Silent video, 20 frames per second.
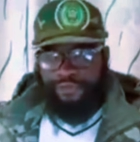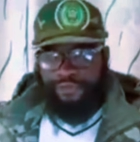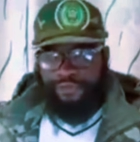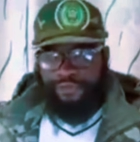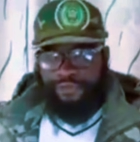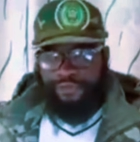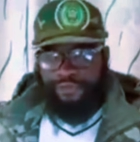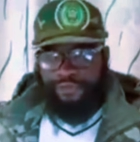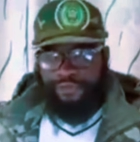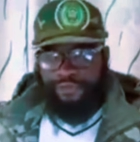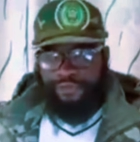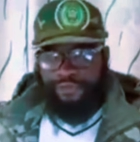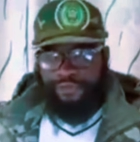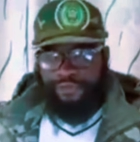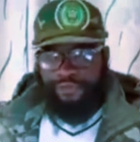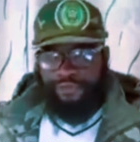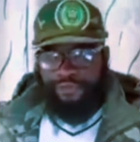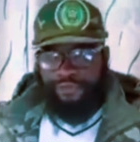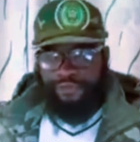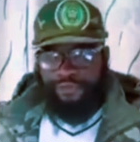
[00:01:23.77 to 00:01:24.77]

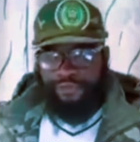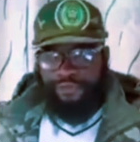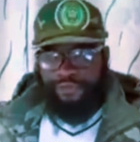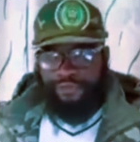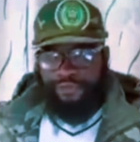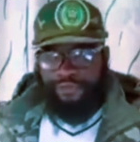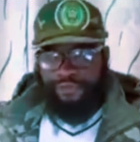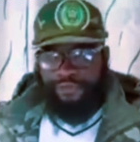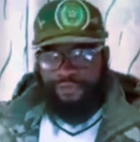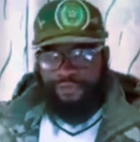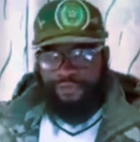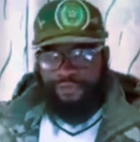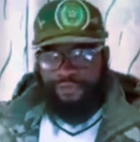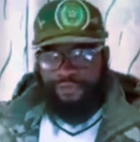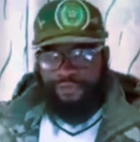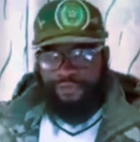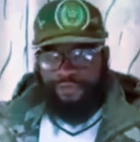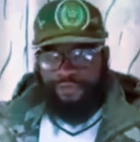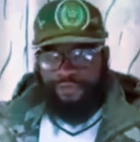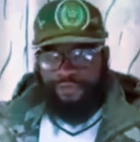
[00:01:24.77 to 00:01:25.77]

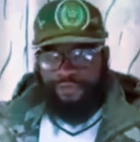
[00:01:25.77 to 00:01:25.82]
Nothing is said.